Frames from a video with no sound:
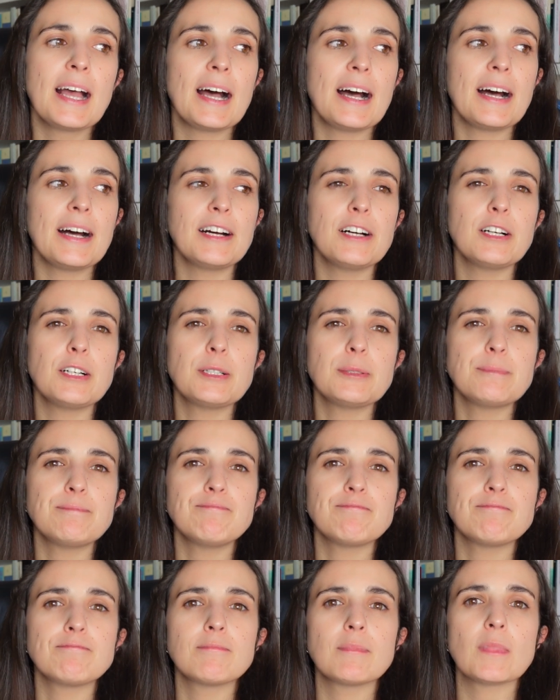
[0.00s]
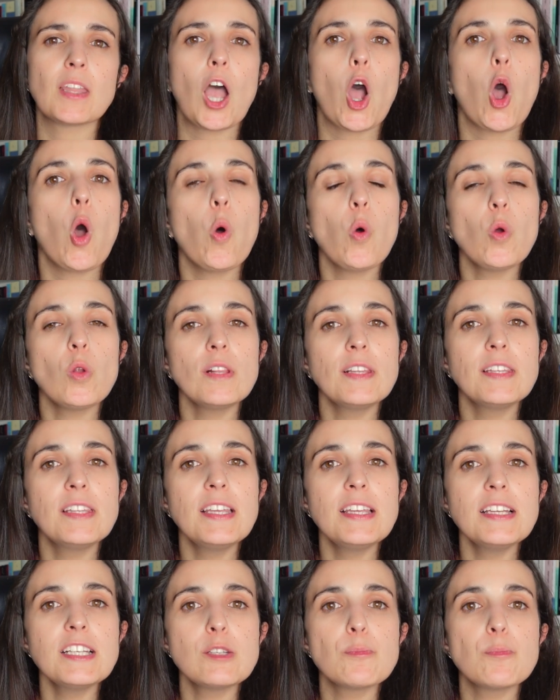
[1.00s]
All
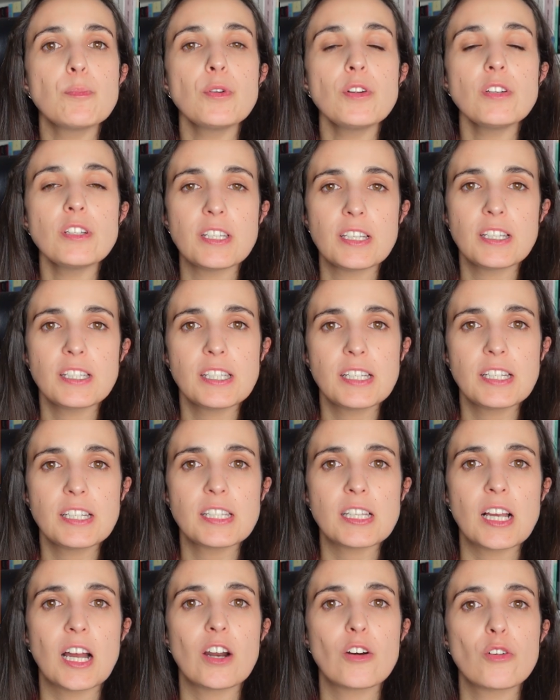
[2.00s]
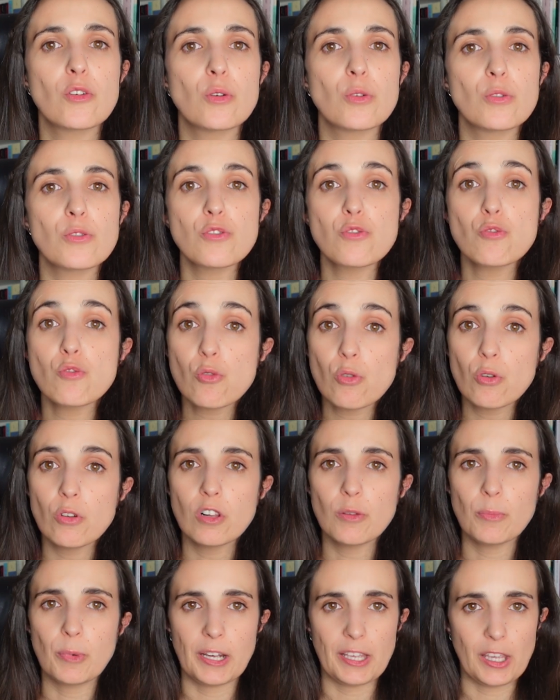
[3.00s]
these processes are
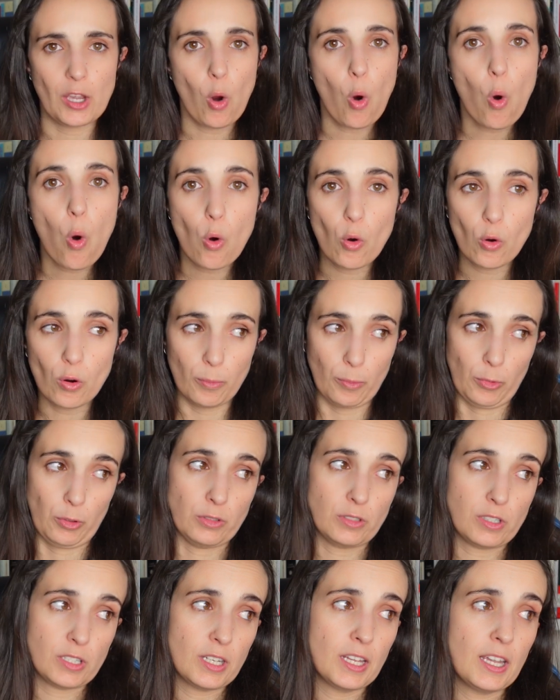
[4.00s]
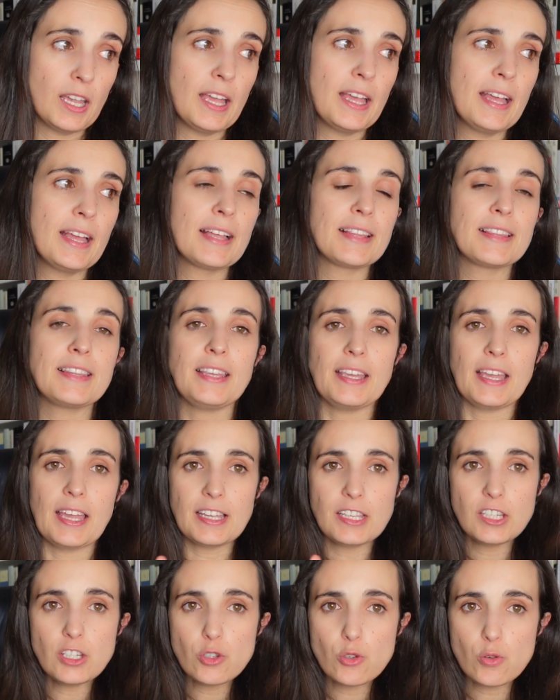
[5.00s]
controlled by hormones. The
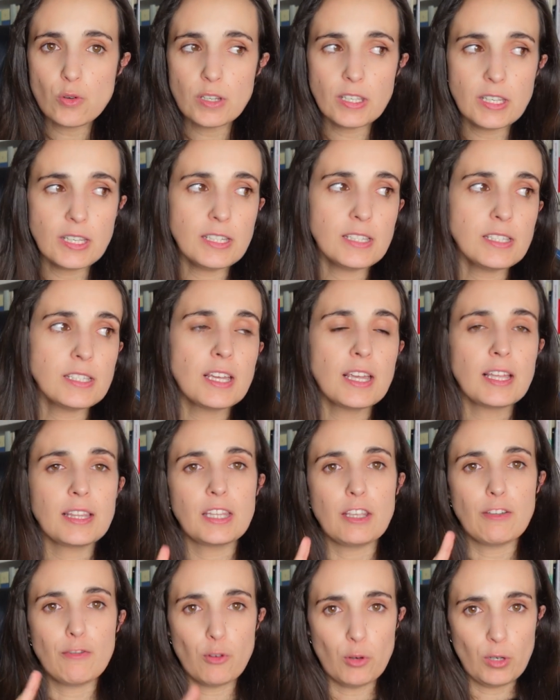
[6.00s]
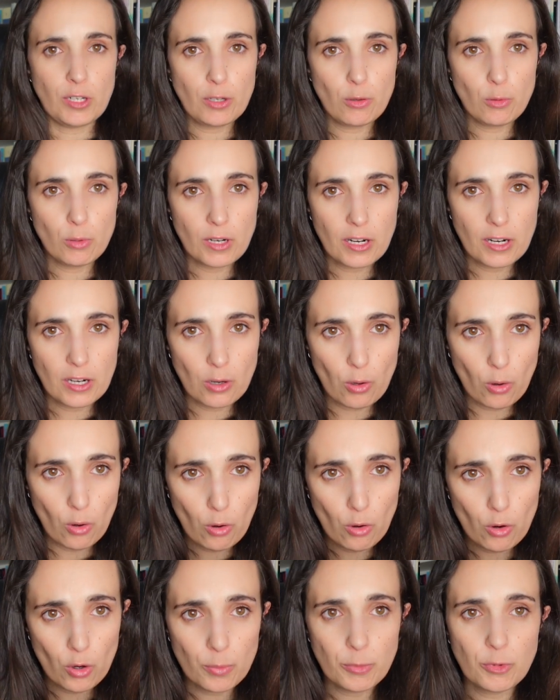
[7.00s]
estrogens, the follicular
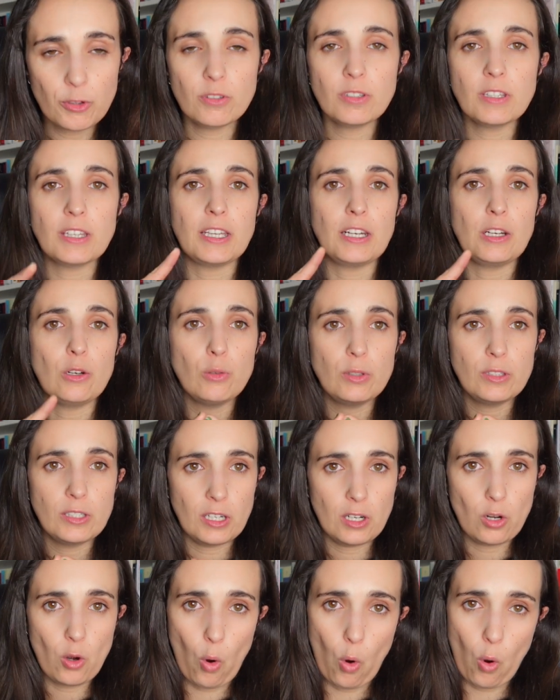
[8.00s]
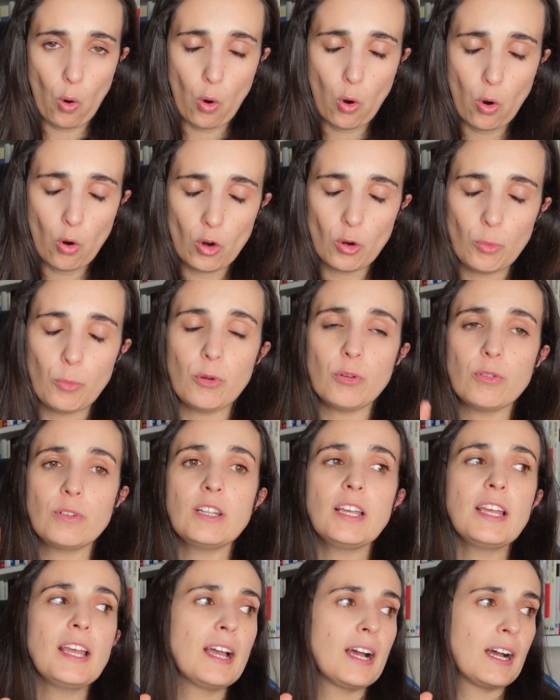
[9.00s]
hormone, the luteal
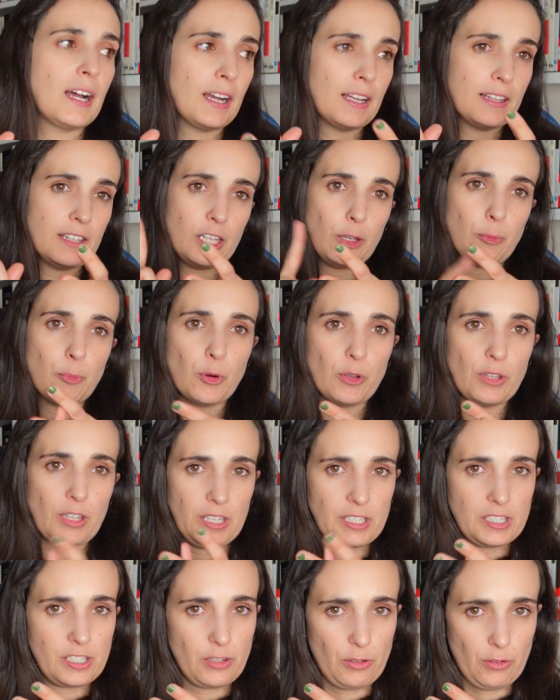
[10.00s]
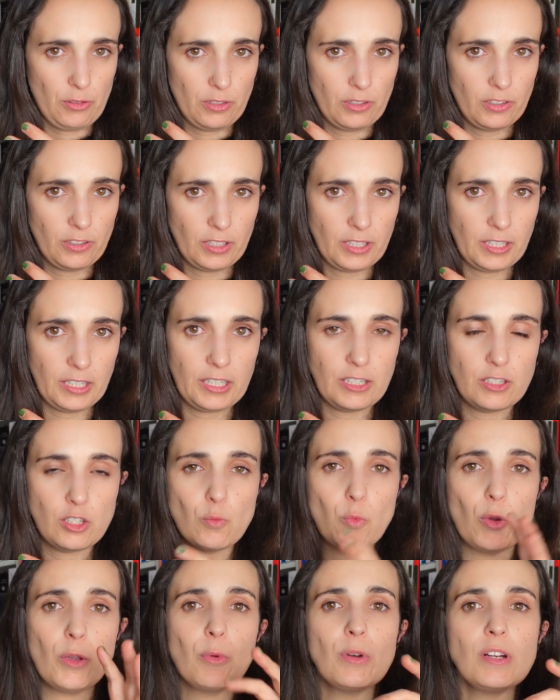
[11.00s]
hormone, and the progesterone. Okay, so
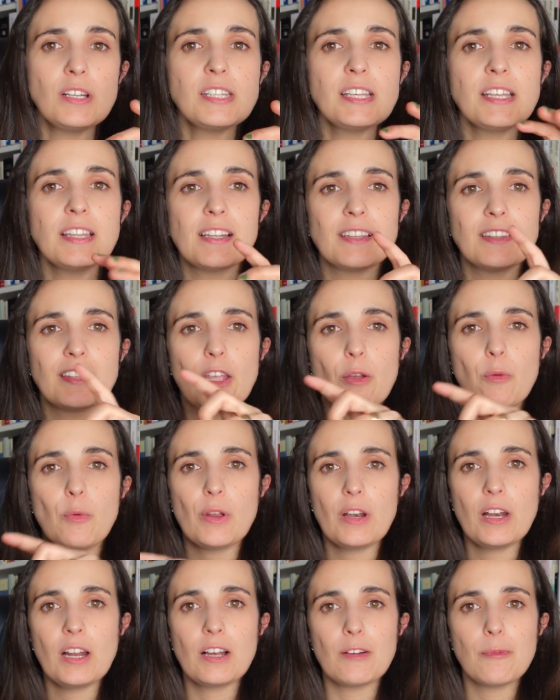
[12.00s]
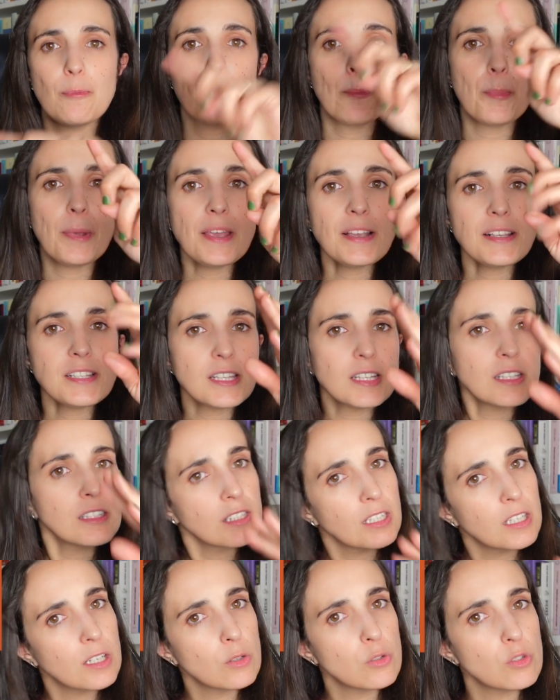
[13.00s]
we will see that they will have peaks and
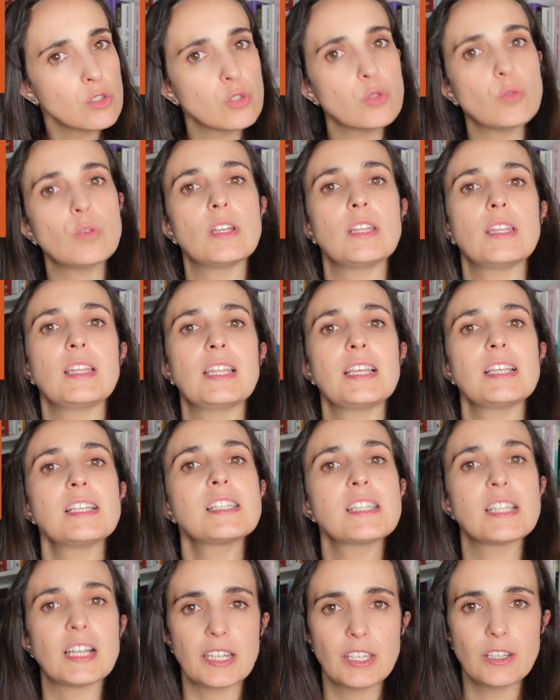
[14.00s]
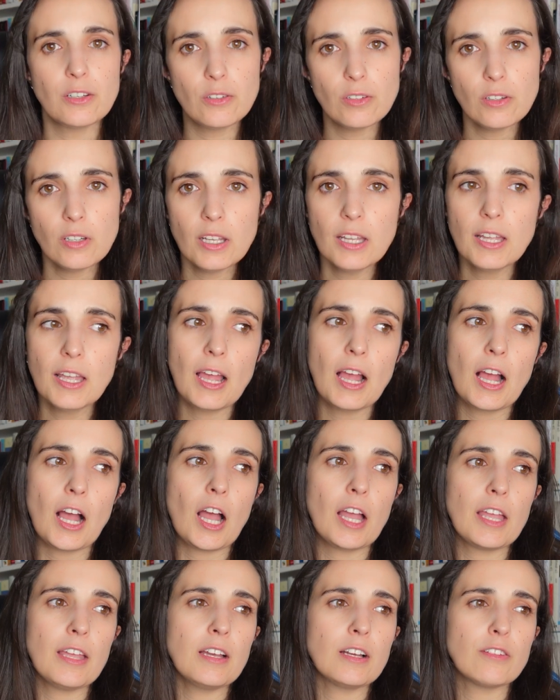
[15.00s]
downs during this cycle.
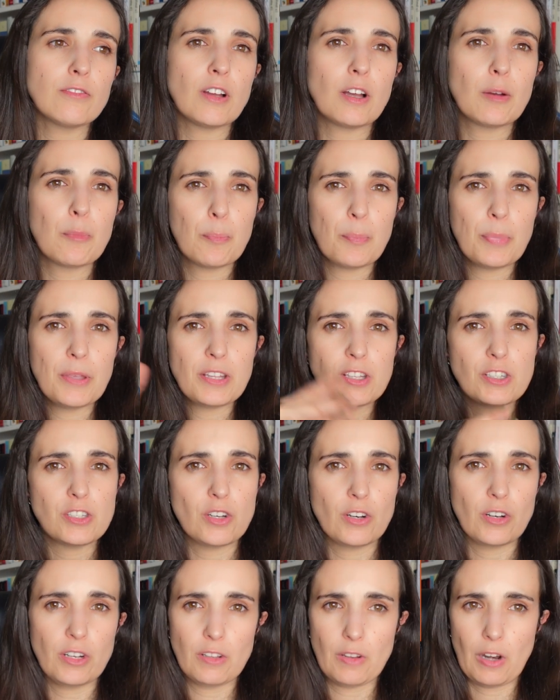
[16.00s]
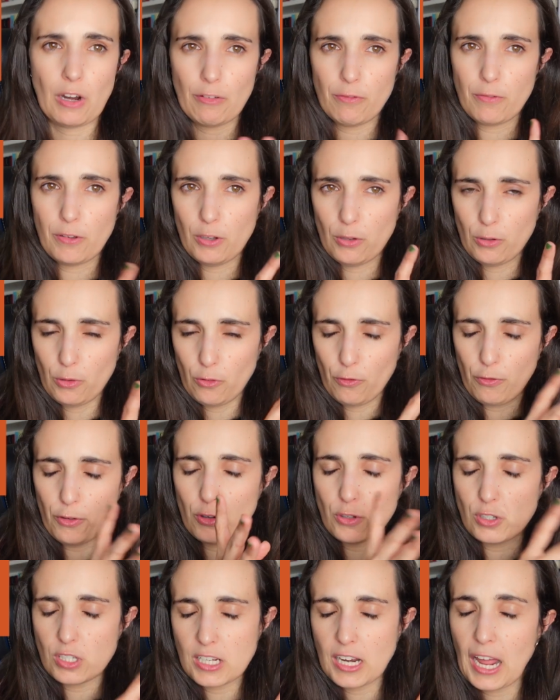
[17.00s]
I have a picture in a few
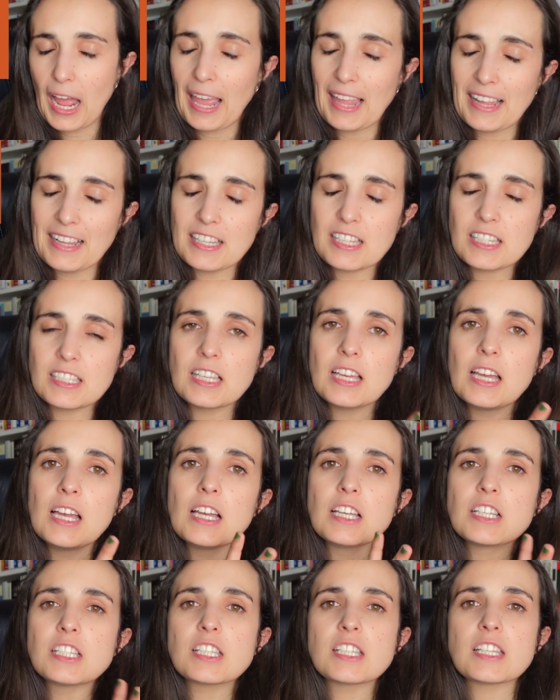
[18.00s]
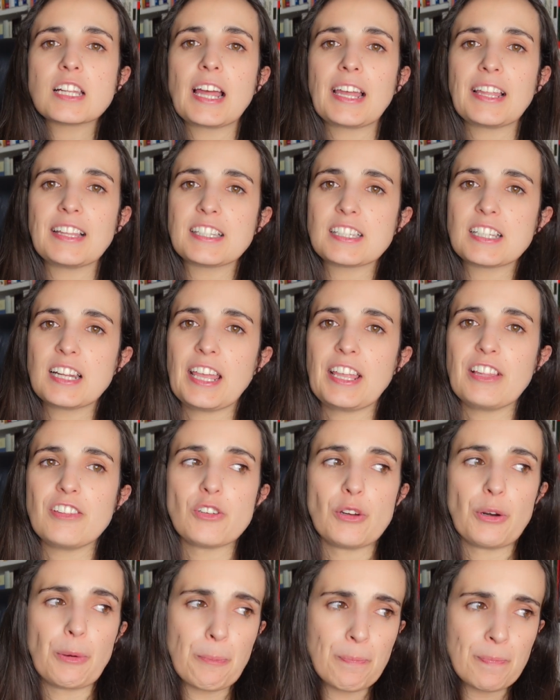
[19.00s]
slides
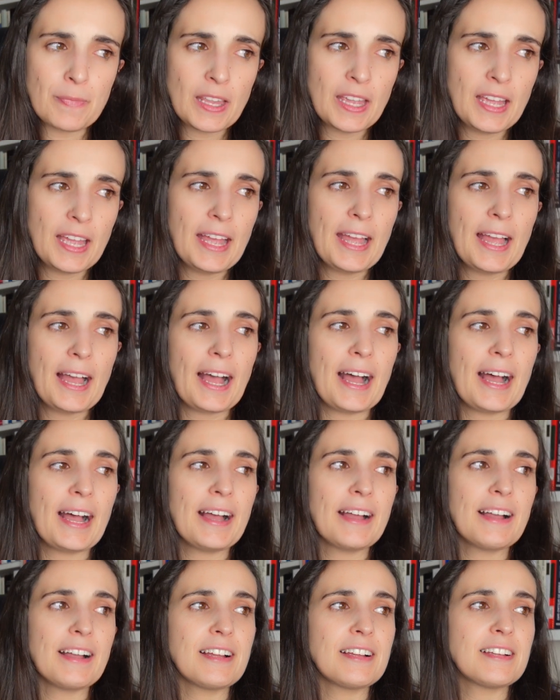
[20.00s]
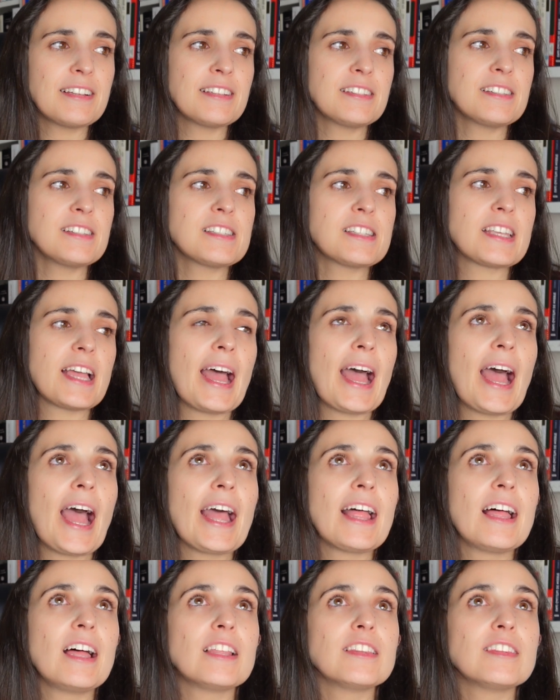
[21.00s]
later. And
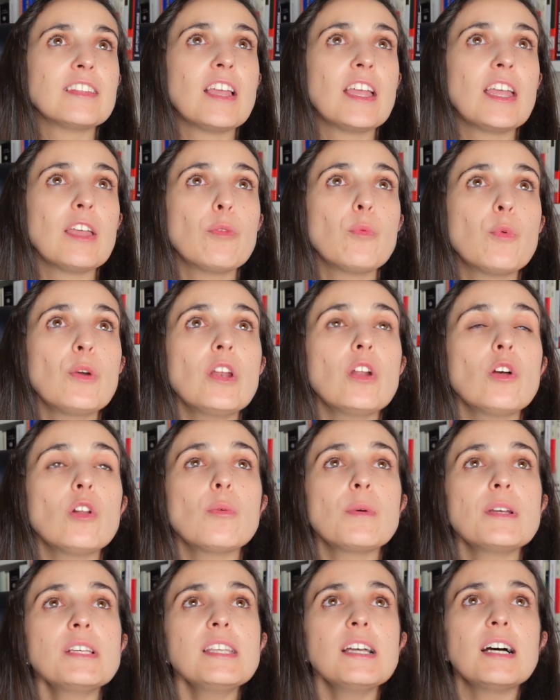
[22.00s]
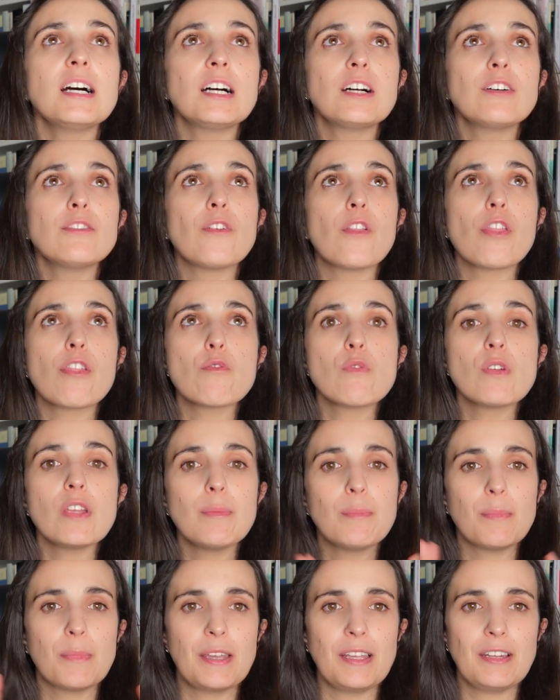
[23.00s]
it will always have three
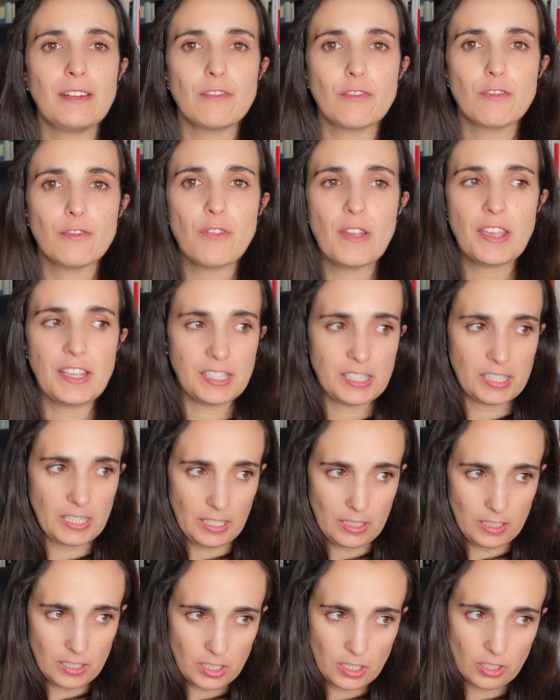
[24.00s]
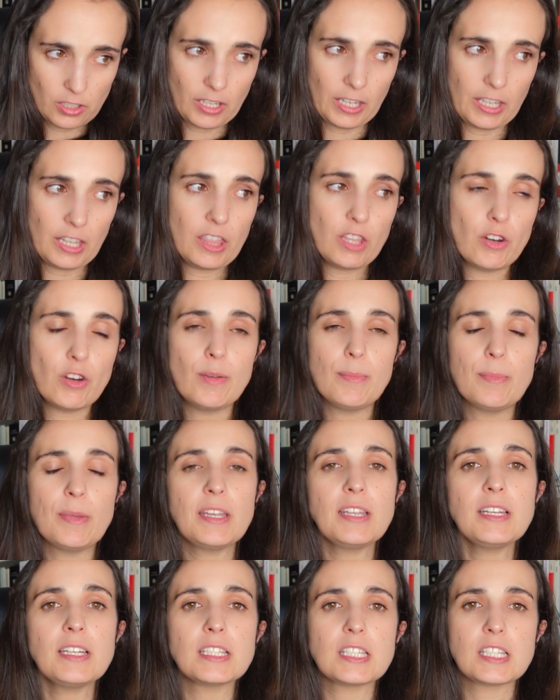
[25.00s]
main phases, okay, three
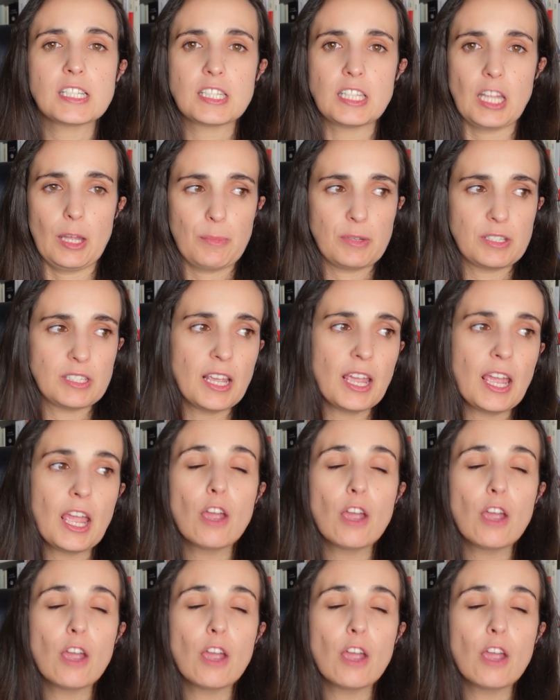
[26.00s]
main steps.